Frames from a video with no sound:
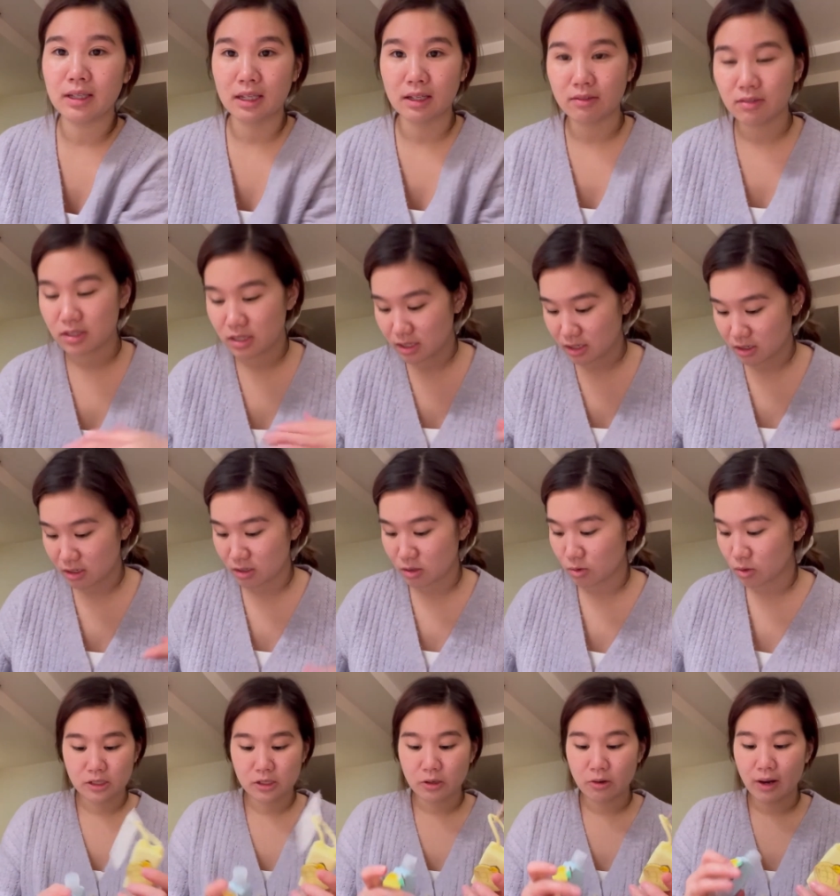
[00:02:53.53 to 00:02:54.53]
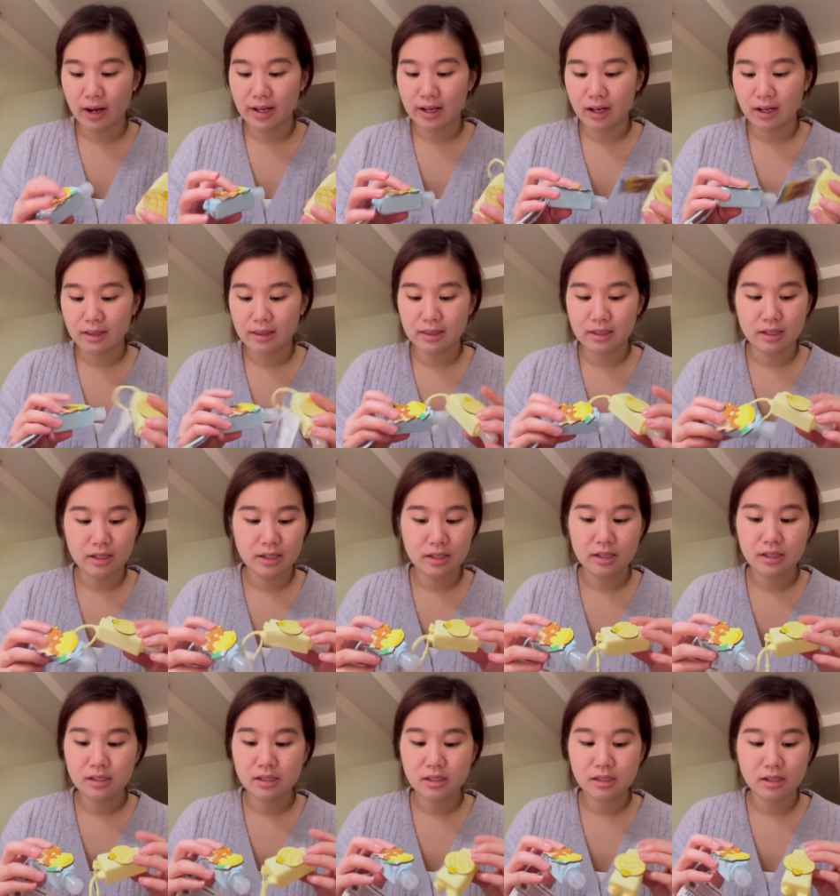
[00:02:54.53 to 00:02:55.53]
gifts because so I got
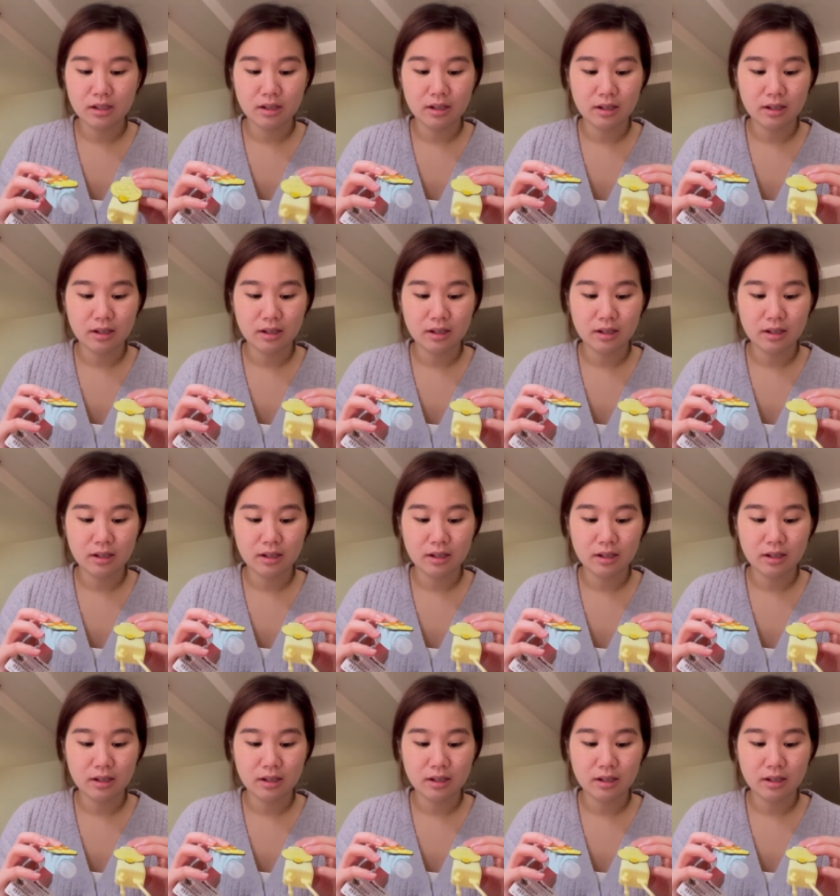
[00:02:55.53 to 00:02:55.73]
these